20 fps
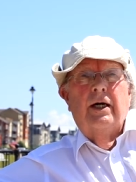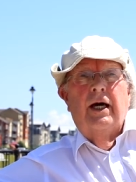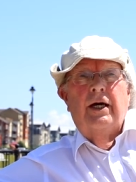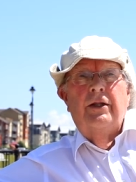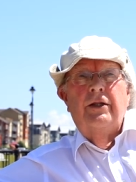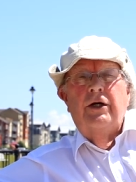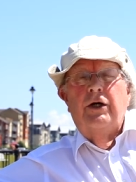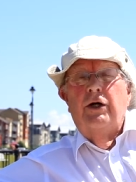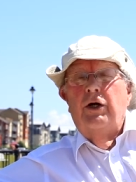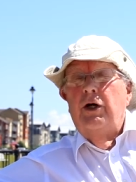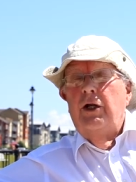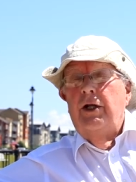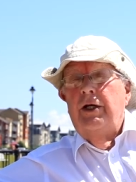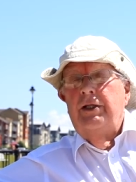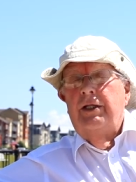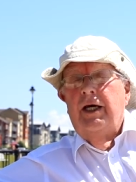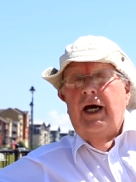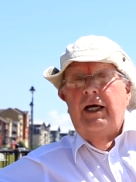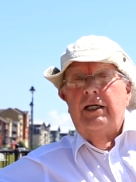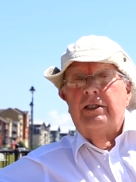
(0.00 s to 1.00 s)
in the early
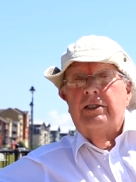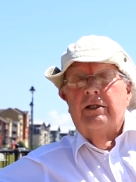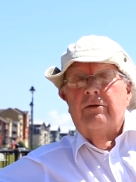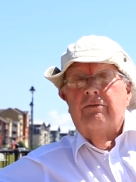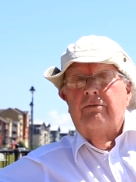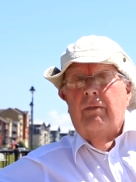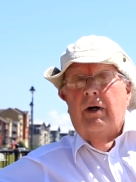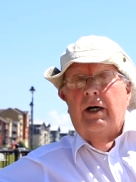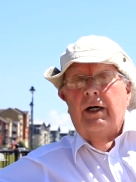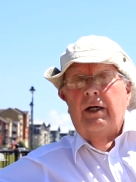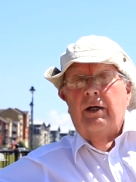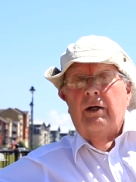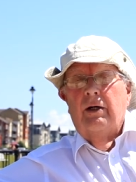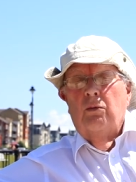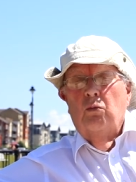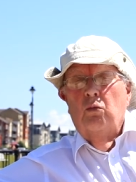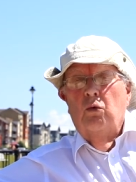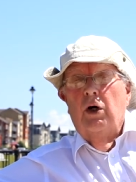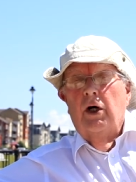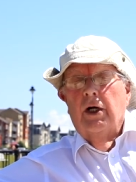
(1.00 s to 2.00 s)
days of my
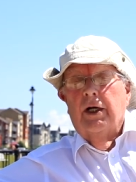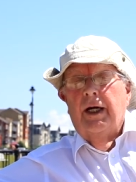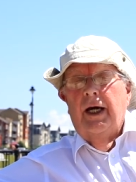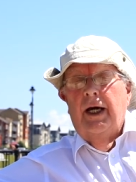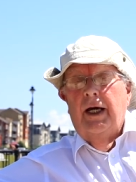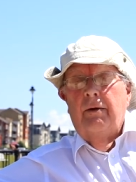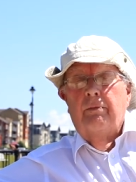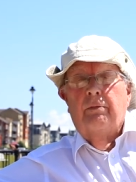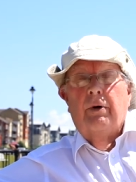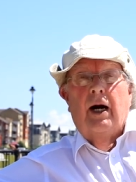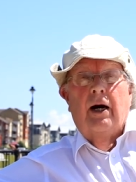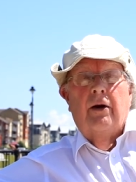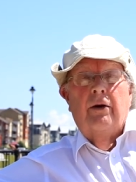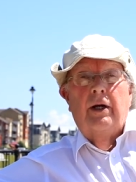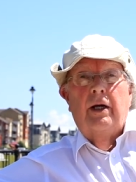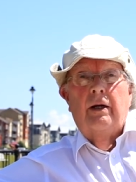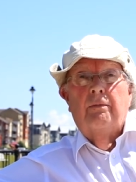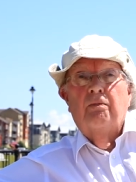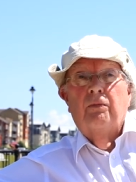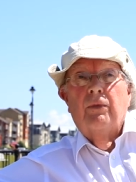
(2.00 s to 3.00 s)
work in
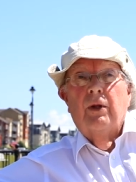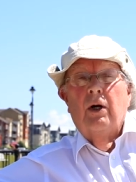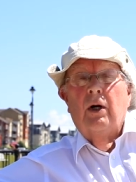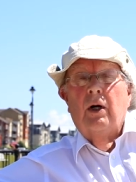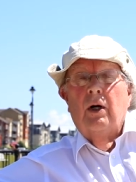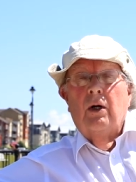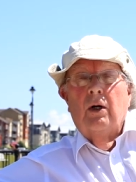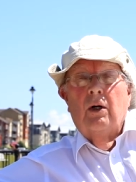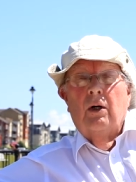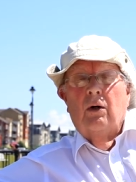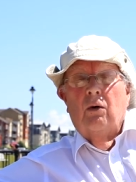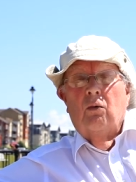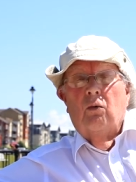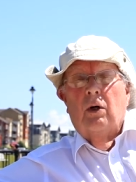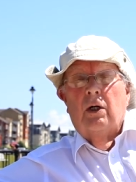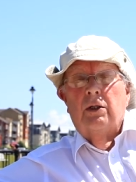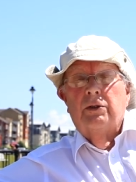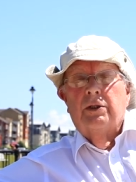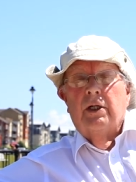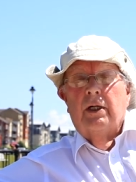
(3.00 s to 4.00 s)
Barry
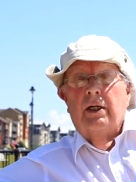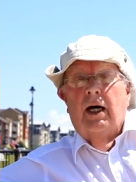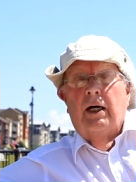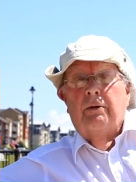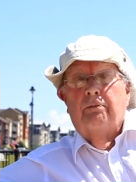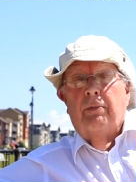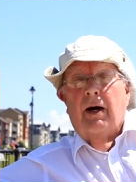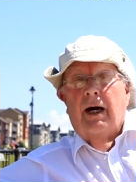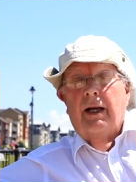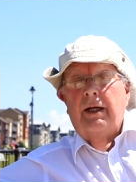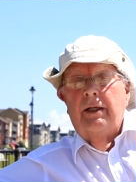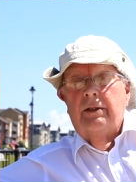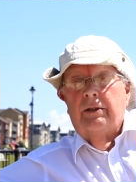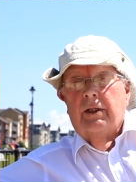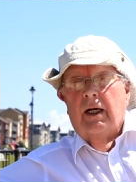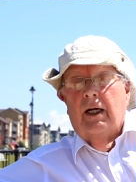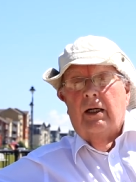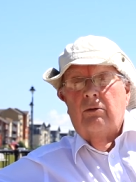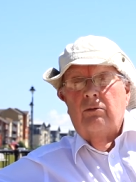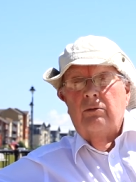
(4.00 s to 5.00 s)
was at Barry
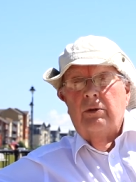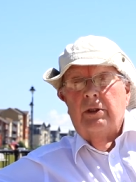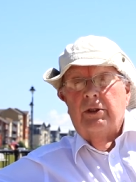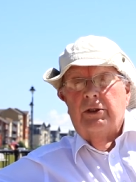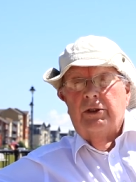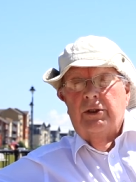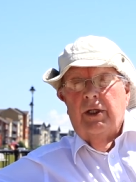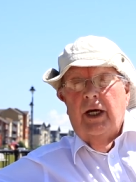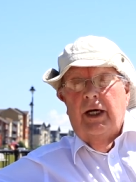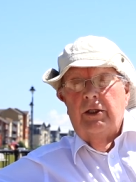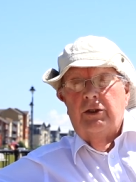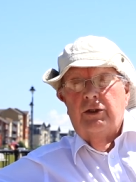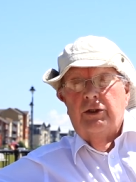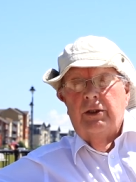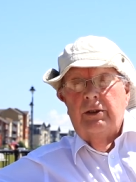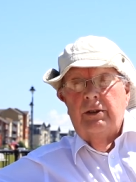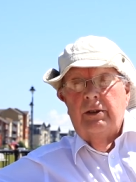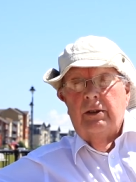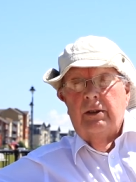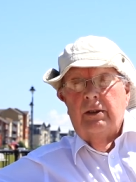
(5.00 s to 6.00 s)
Town
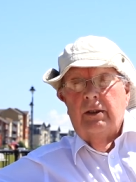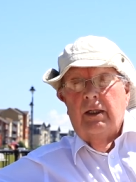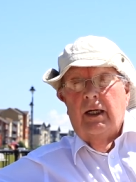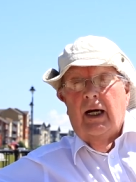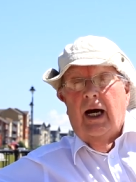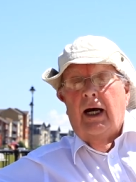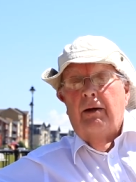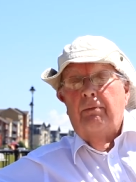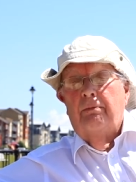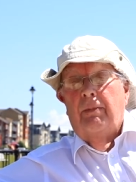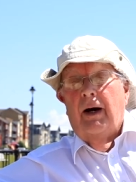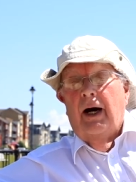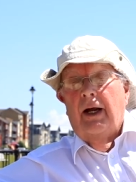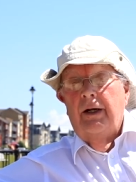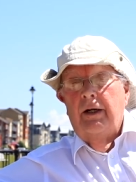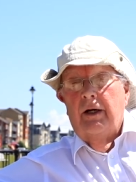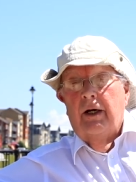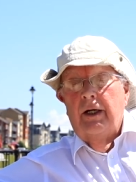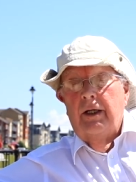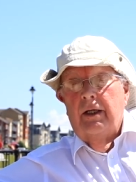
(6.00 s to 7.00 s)
Station and
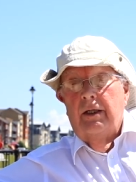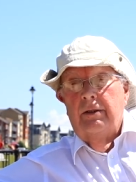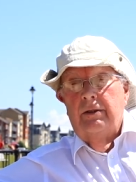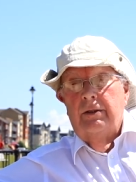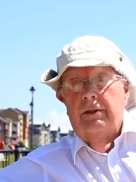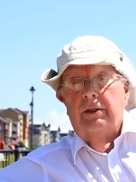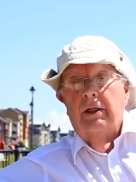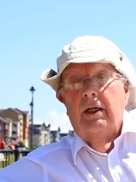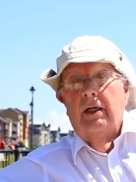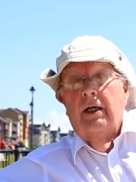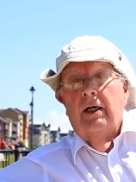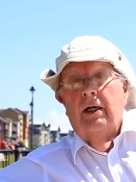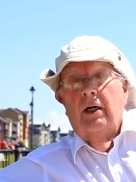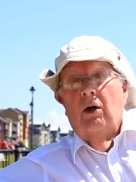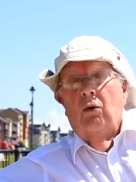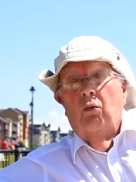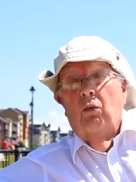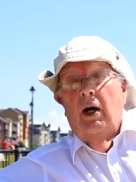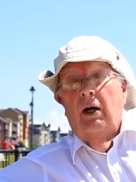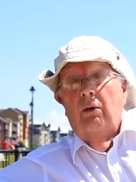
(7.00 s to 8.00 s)
Barry Island,
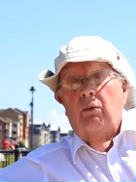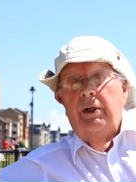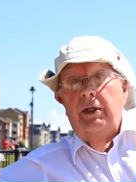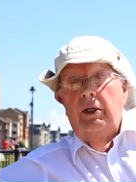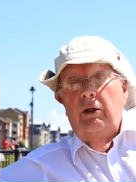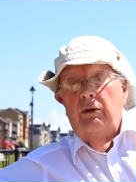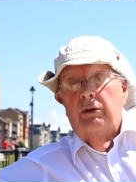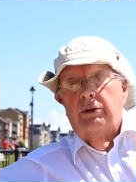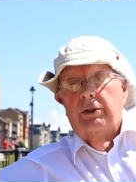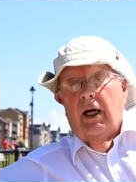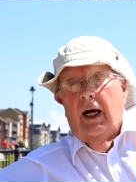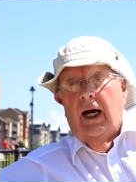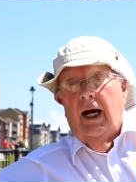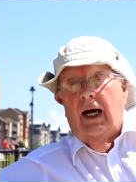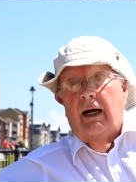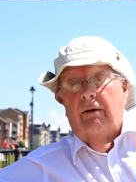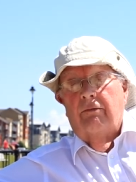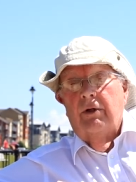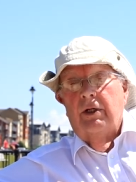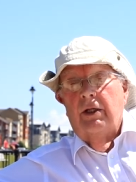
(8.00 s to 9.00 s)
where we used to
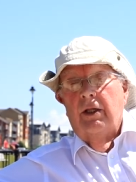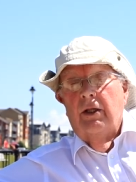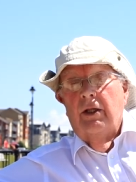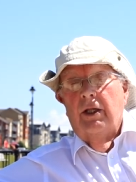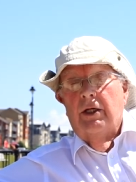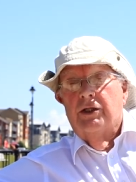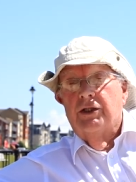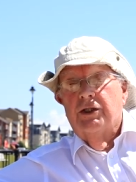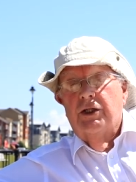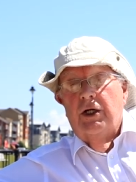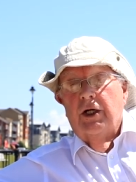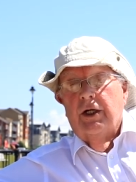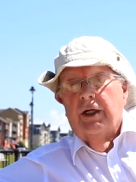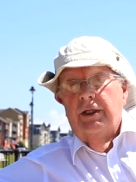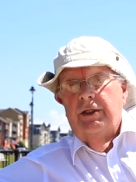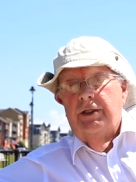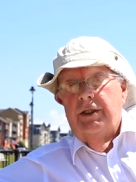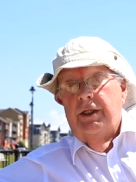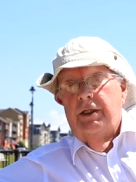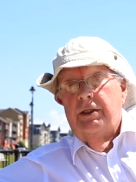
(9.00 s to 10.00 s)
have the
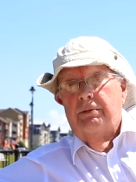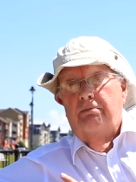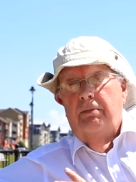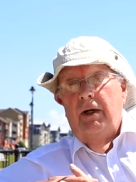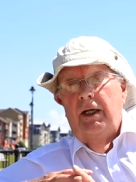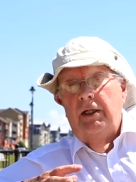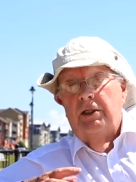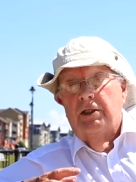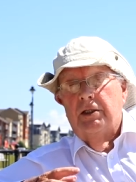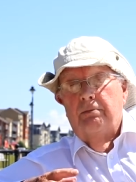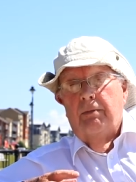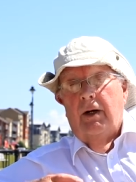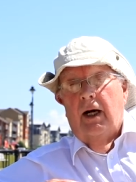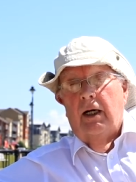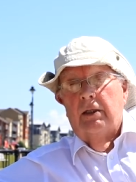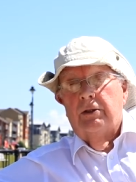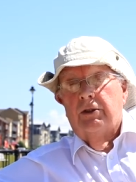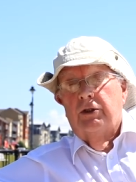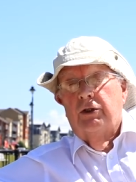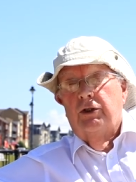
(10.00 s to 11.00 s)
circuses, Billy
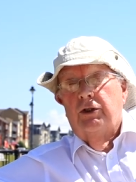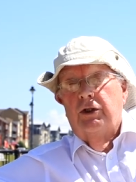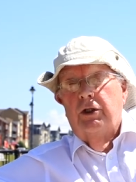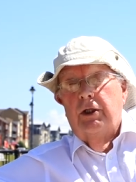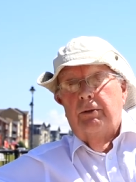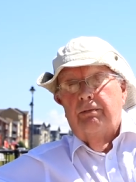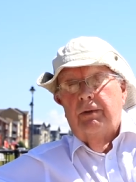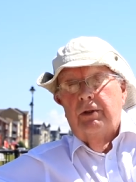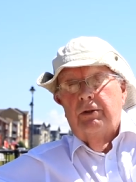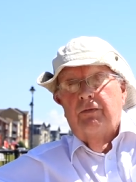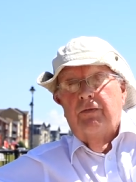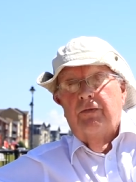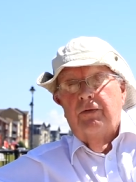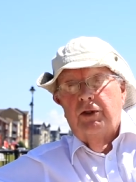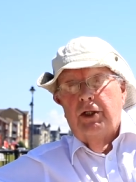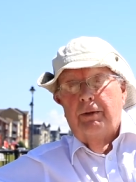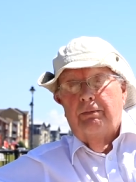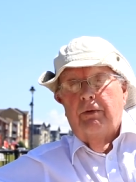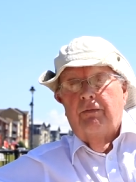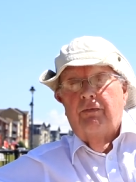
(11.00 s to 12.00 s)
Smart's,
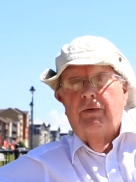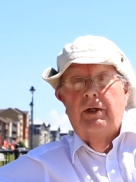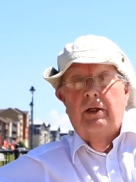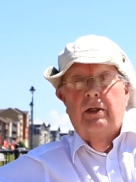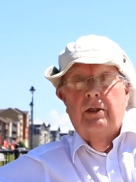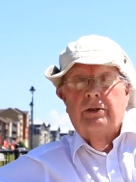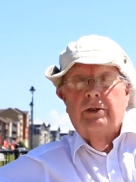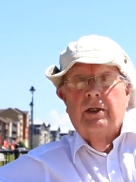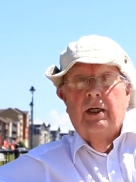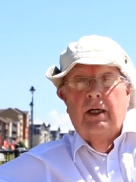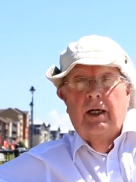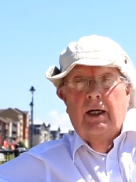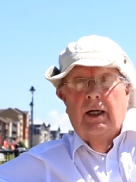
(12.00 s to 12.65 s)
Chipperfields,